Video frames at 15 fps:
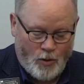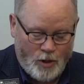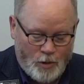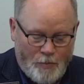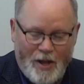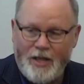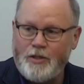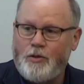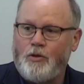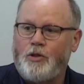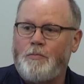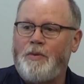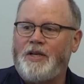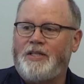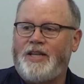sponsors,
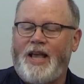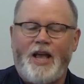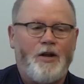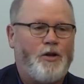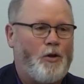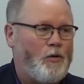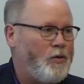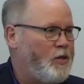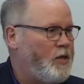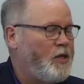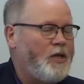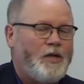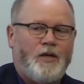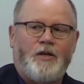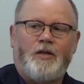McDaniel.
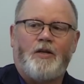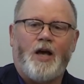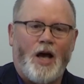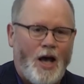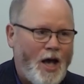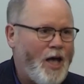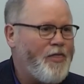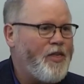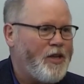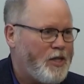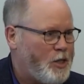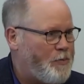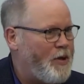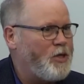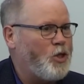I think a
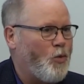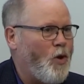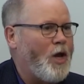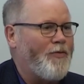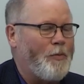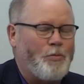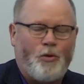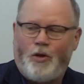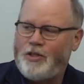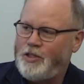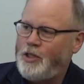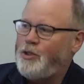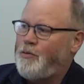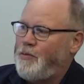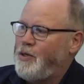special round of applause.
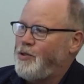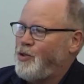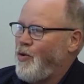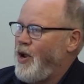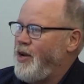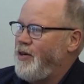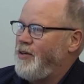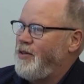This thing is great.